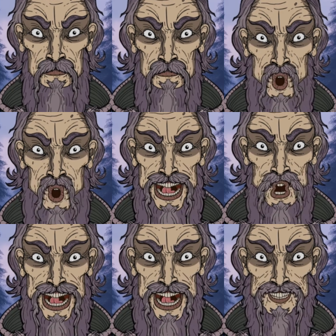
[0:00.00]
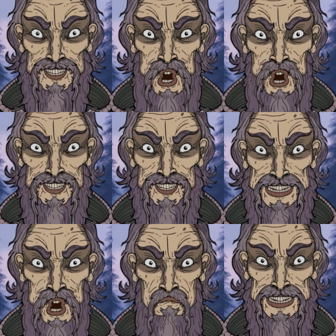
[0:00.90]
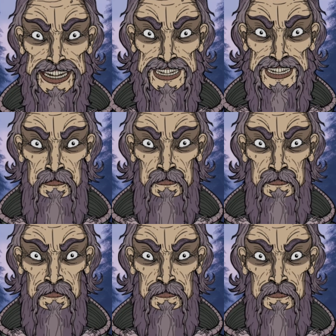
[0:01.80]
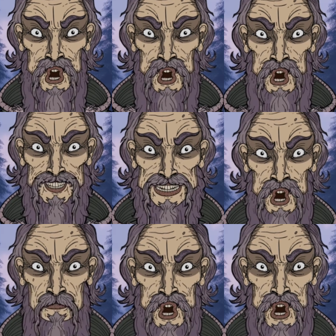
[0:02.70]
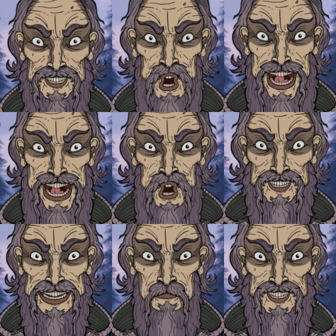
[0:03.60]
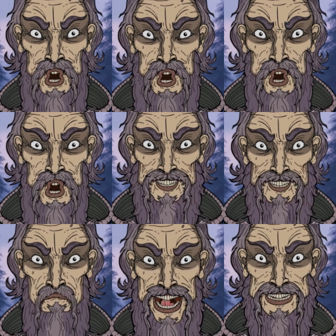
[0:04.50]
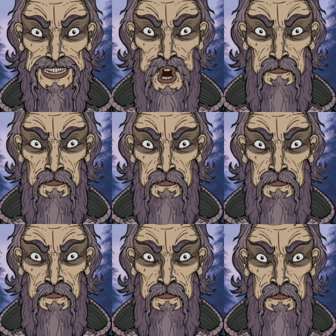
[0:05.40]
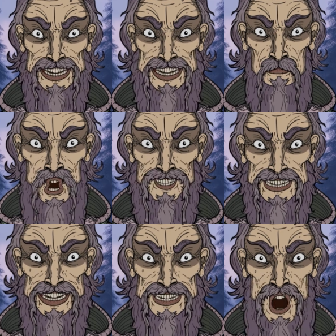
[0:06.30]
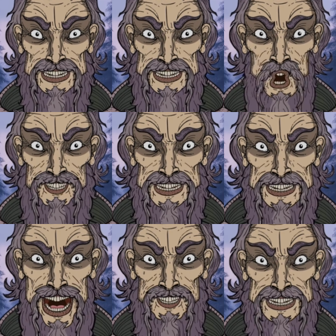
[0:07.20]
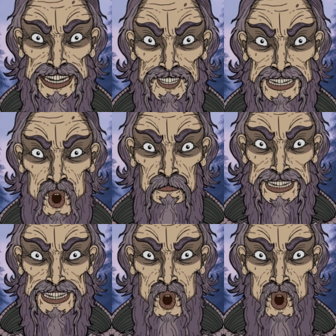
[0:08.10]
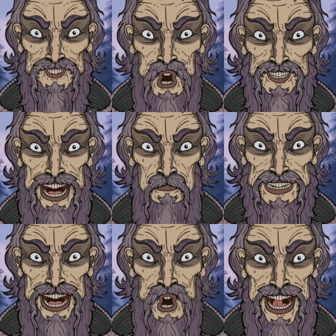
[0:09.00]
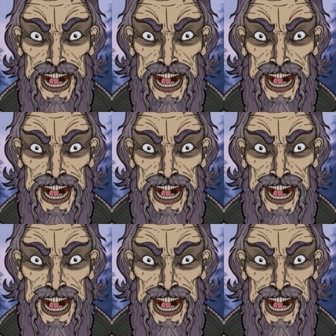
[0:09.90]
the werewolf is not just a beast, it is a symbol of humanity's darker impulses. These portrayals emphasize the internal conflict faced by the